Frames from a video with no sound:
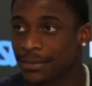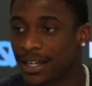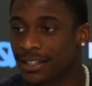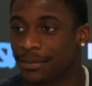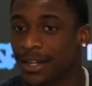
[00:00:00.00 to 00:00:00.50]
coming
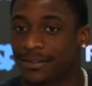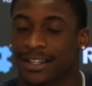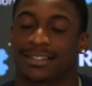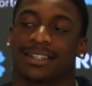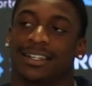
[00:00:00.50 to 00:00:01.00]
out their mouth,
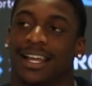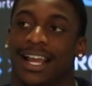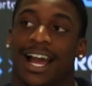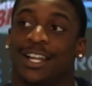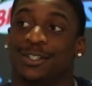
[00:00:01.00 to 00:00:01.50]
that saying
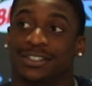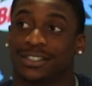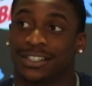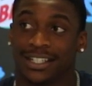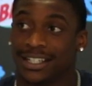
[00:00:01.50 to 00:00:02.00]
I used
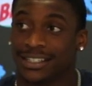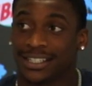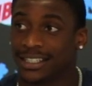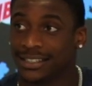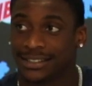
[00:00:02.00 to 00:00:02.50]
to
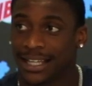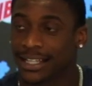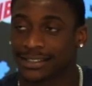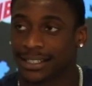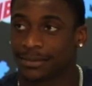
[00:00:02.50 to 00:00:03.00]
say the
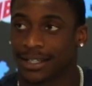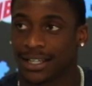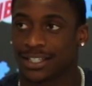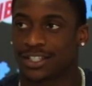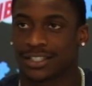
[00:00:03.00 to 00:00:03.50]
exact same
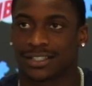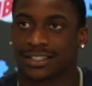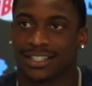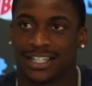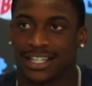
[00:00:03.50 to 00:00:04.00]
thing. It's just
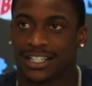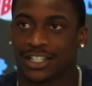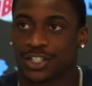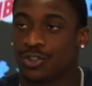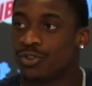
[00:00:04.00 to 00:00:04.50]

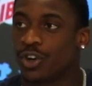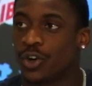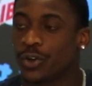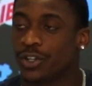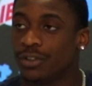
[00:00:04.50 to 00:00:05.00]
you
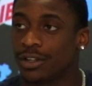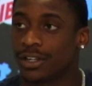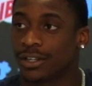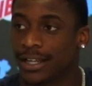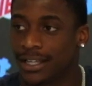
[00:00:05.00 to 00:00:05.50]
grow and you
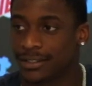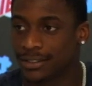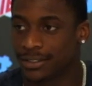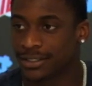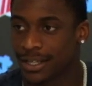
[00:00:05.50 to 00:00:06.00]
learn, and
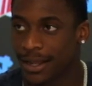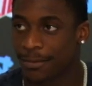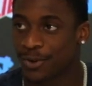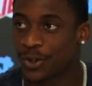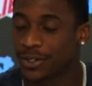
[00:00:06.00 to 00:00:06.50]
I'm
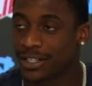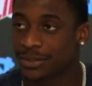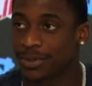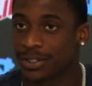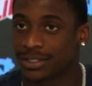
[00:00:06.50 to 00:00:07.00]
growing as a
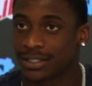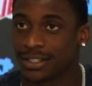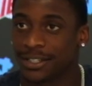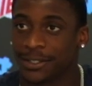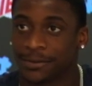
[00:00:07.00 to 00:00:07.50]
person.
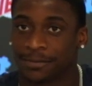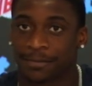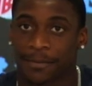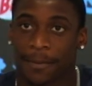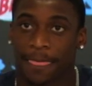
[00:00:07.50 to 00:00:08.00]

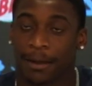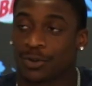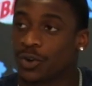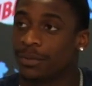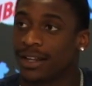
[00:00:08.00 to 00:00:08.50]
I'm
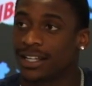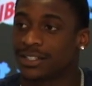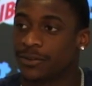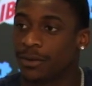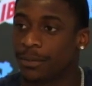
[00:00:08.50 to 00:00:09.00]
growing better as a
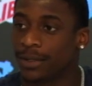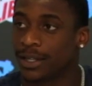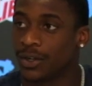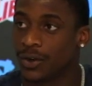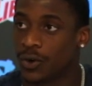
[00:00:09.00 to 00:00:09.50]
football
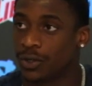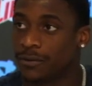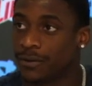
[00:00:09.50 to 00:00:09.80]
player on the